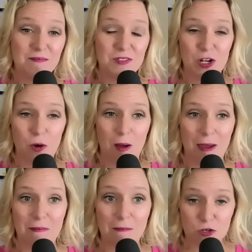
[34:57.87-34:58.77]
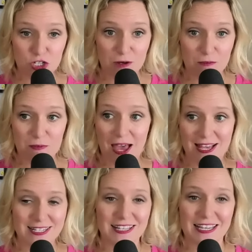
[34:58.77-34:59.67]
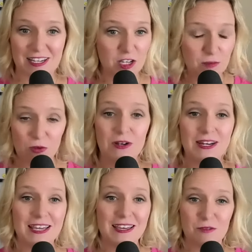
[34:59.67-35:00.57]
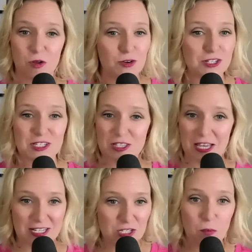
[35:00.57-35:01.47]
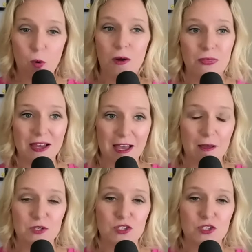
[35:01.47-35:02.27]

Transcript: You know, my membership has like a community where there's like support that comes